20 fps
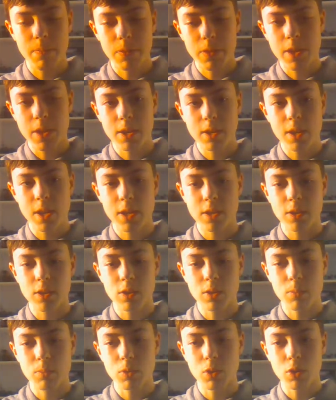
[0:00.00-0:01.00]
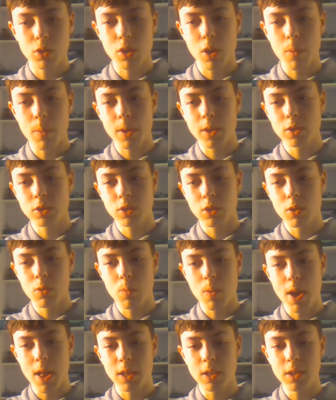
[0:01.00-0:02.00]
It ended up not going so
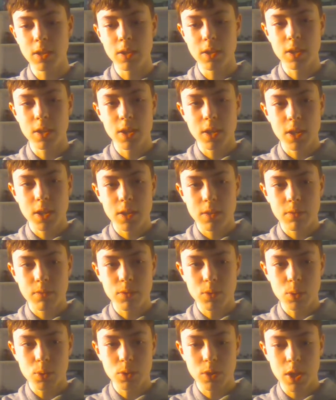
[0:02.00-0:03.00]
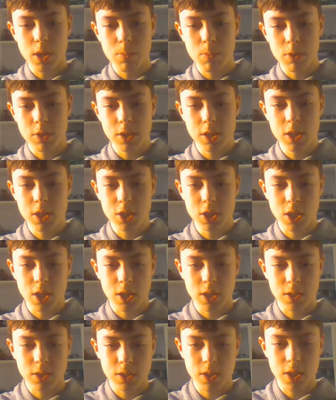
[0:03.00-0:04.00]
well for the British,
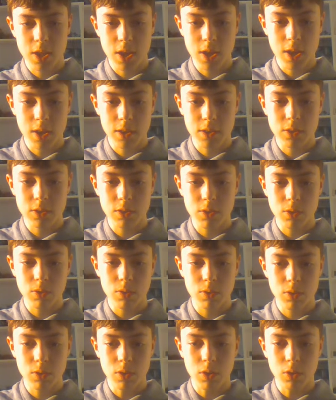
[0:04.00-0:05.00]
as they had to